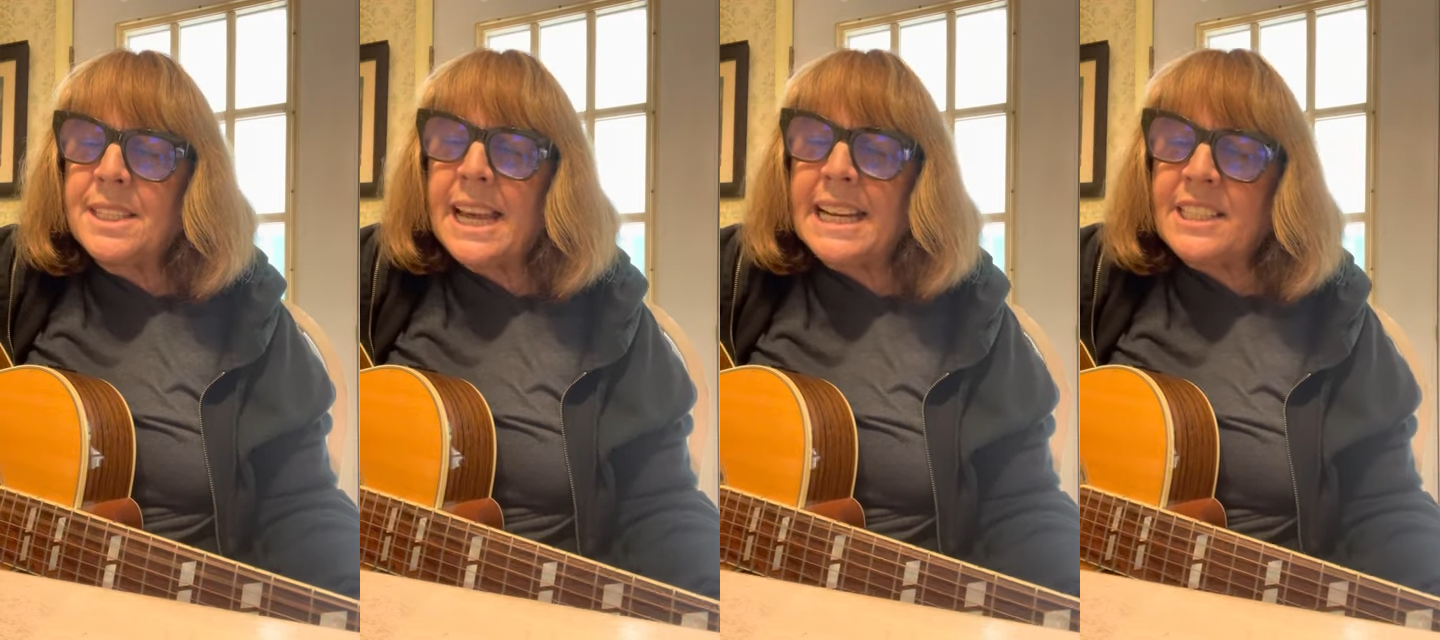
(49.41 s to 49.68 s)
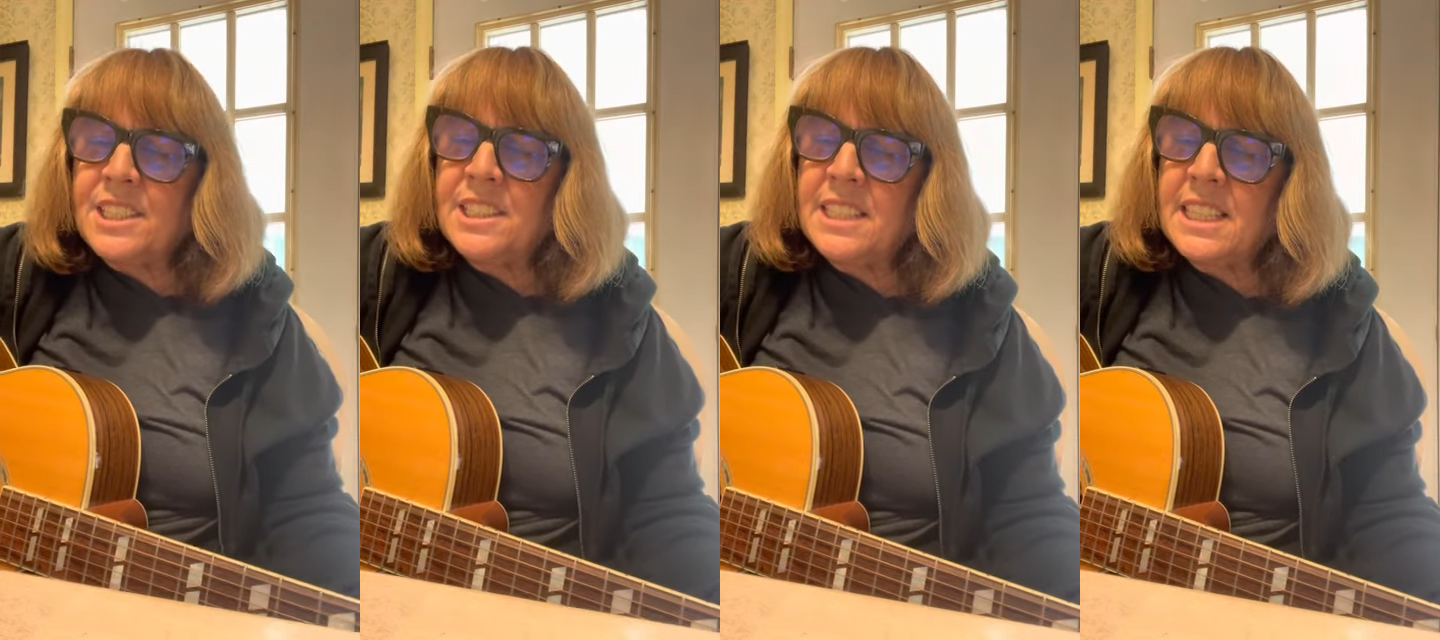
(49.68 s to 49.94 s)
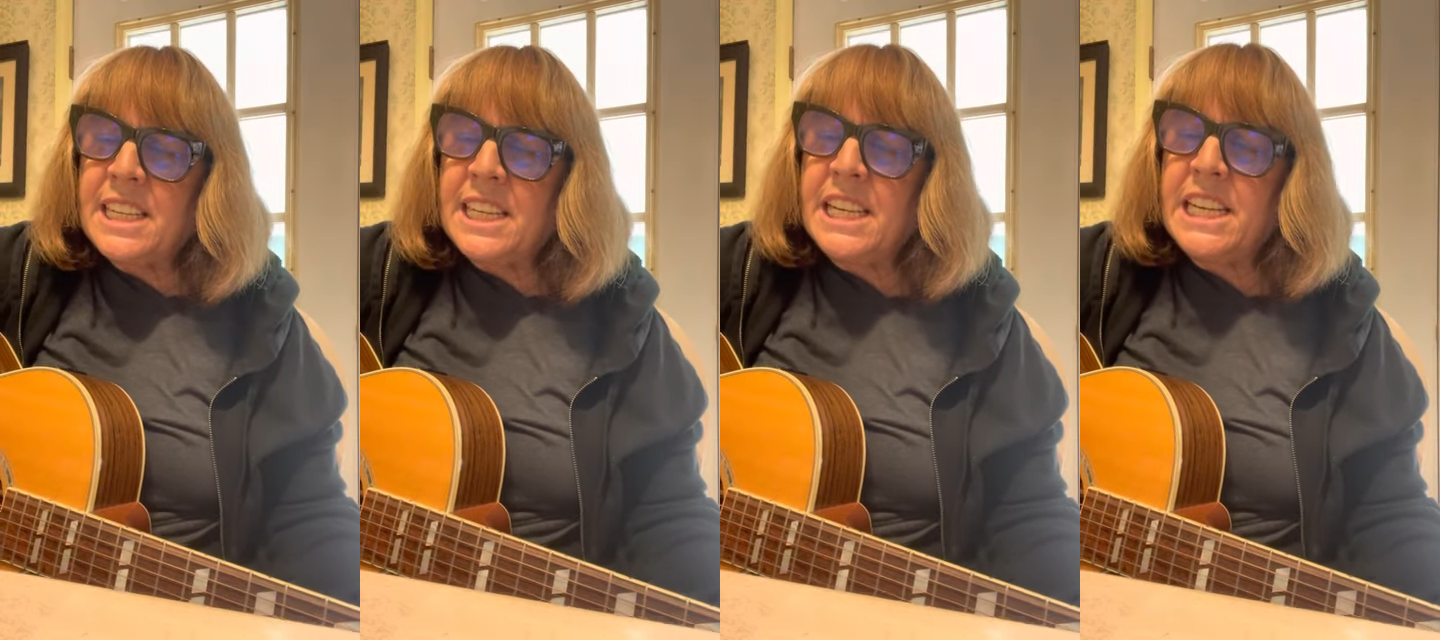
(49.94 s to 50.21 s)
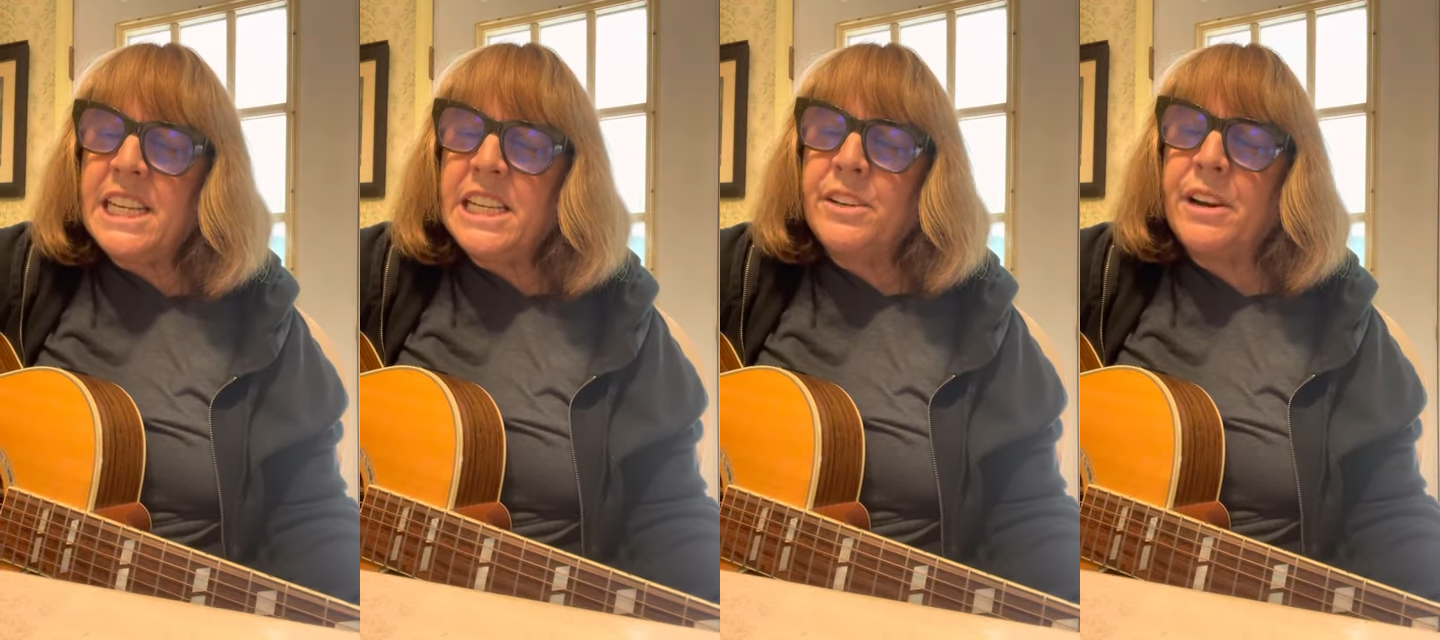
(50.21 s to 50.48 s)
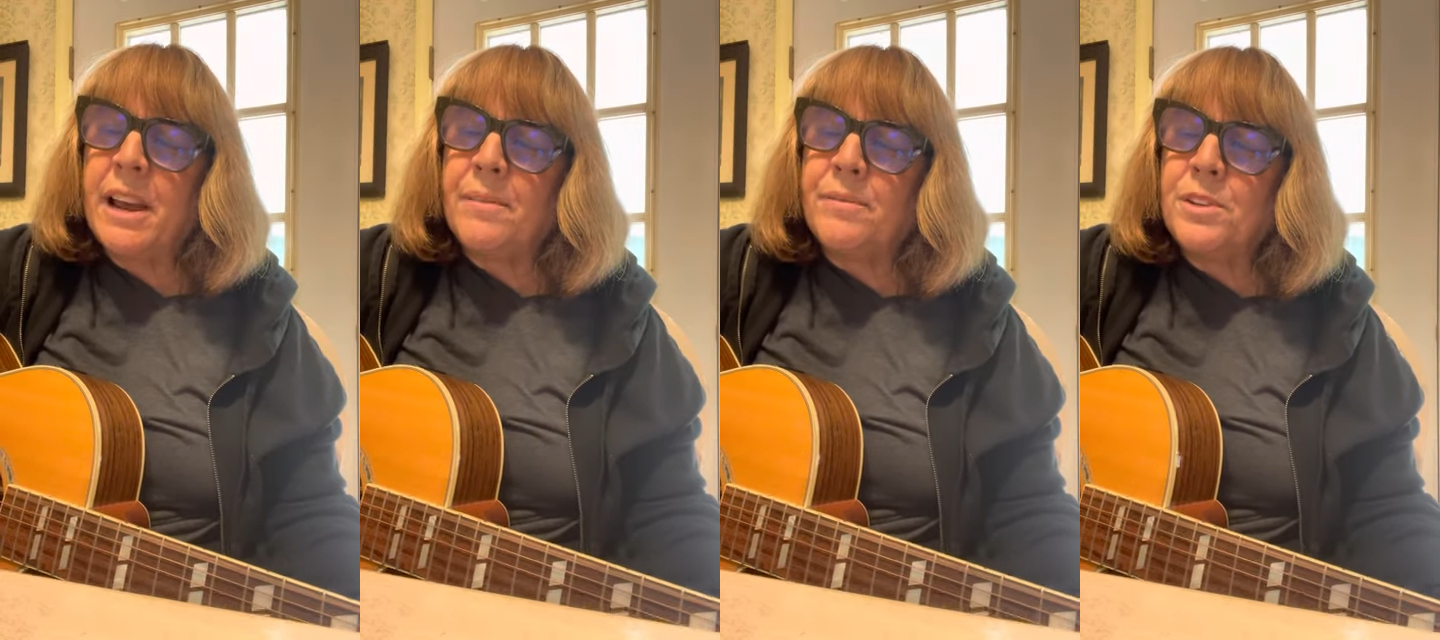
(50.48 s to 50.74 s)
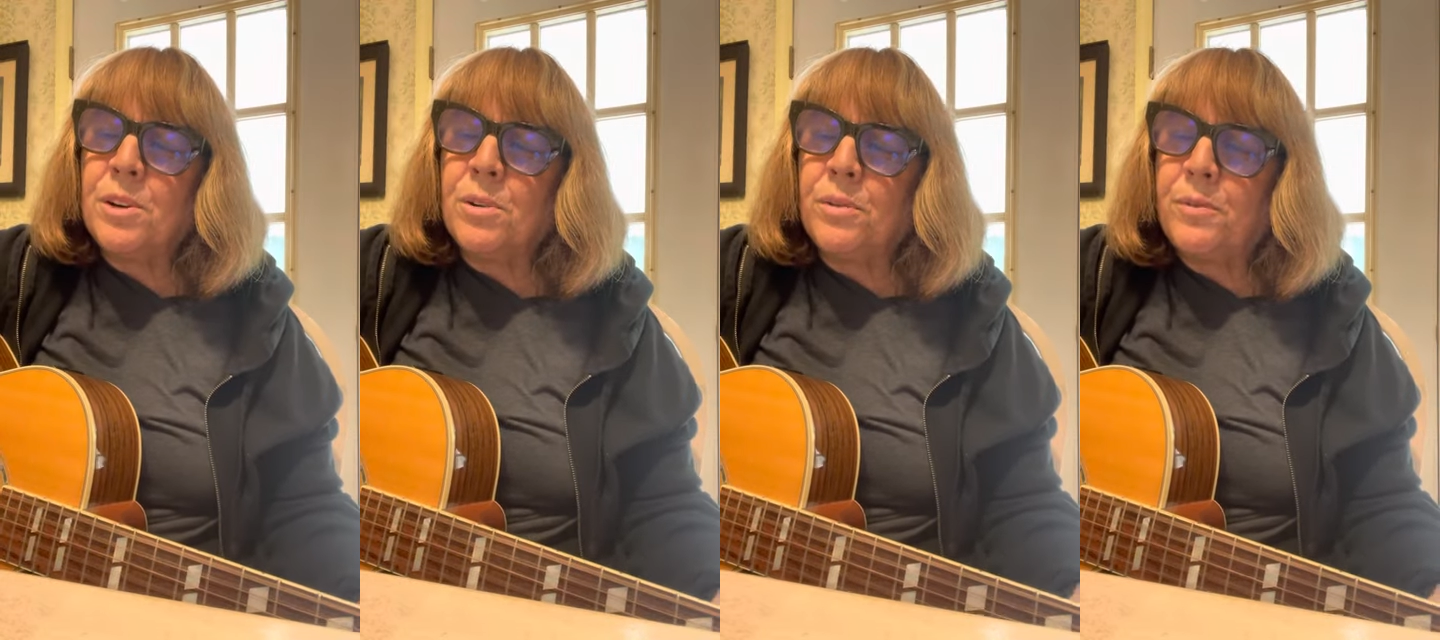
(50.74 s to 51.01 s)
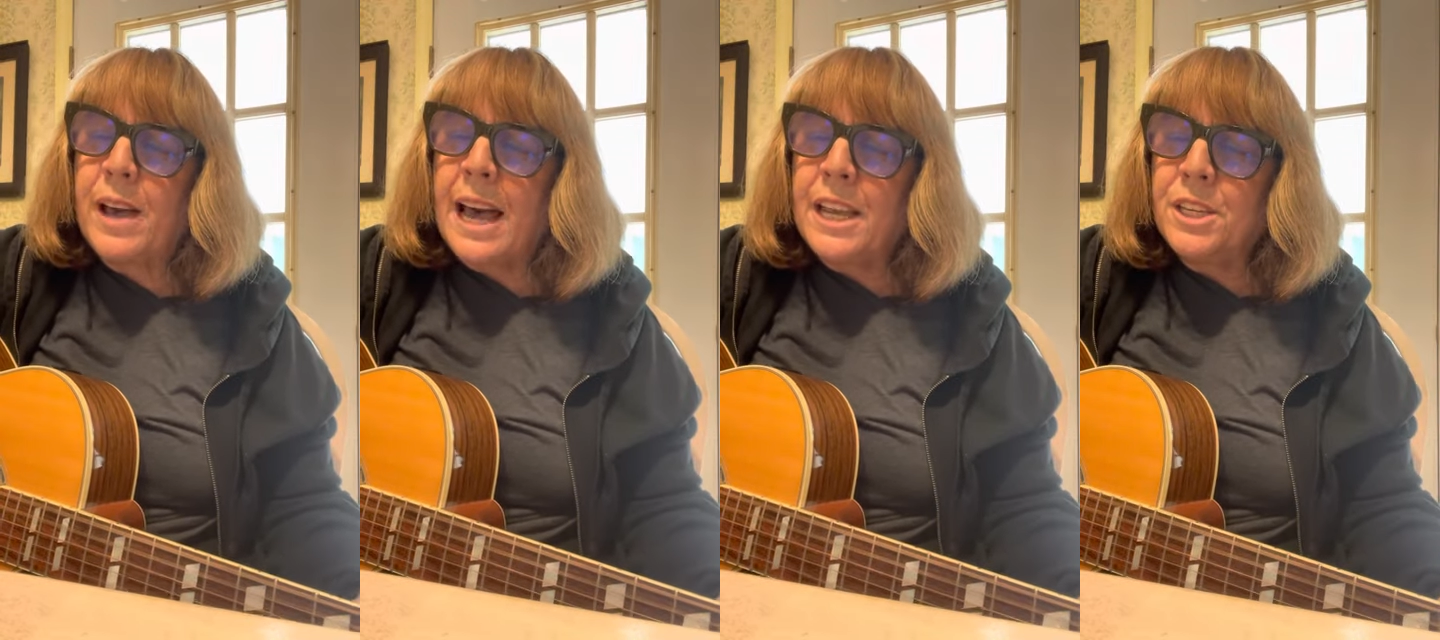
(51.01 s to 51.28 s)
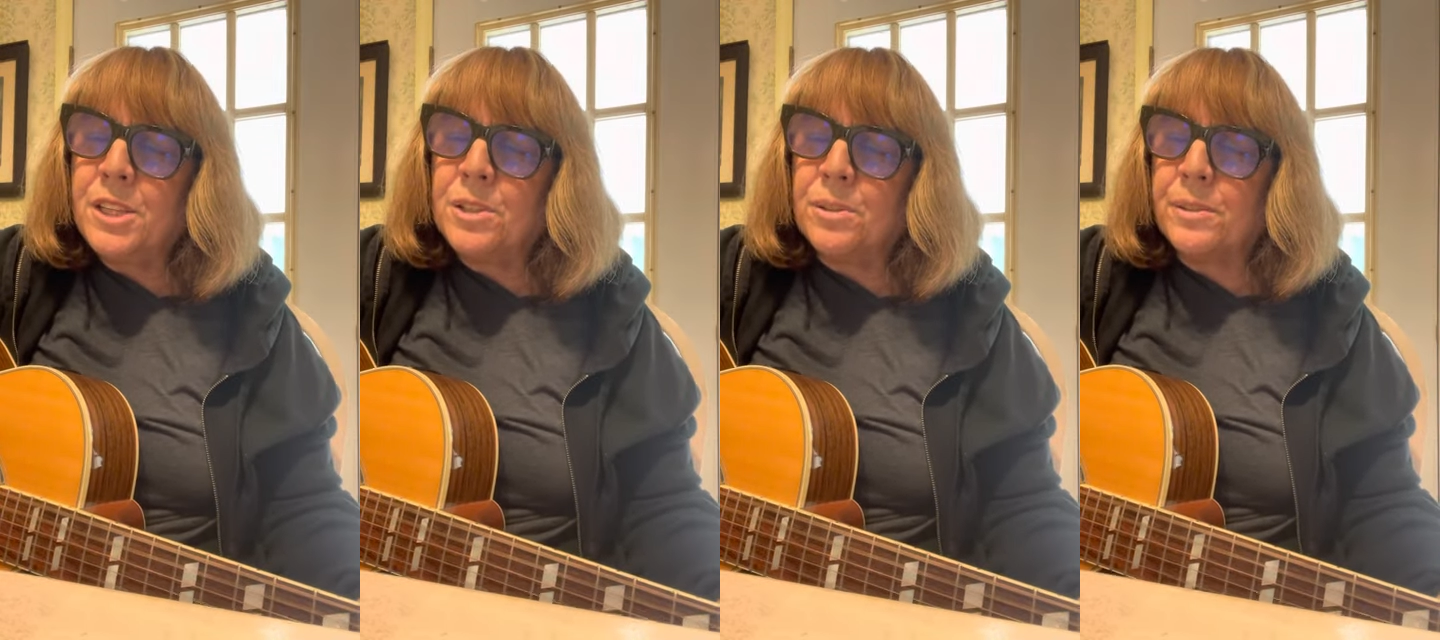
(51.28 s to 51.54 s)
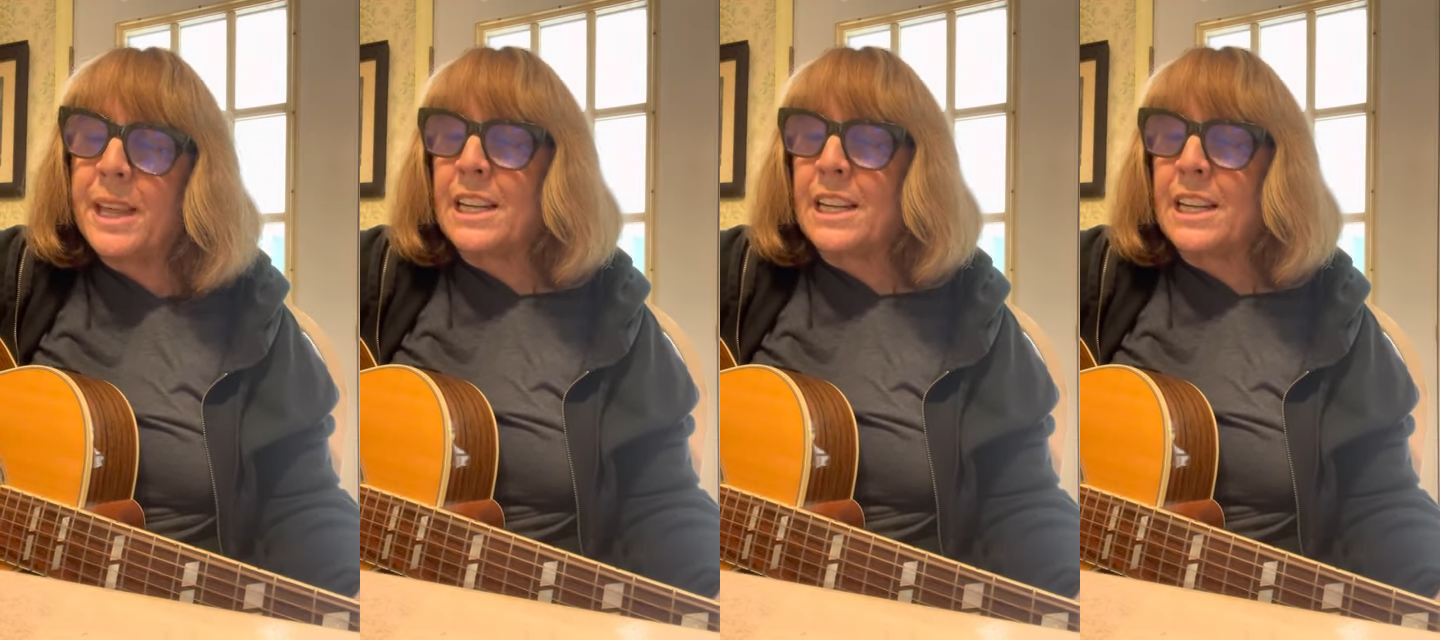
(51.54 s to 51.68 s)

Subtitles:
that you see here have no value.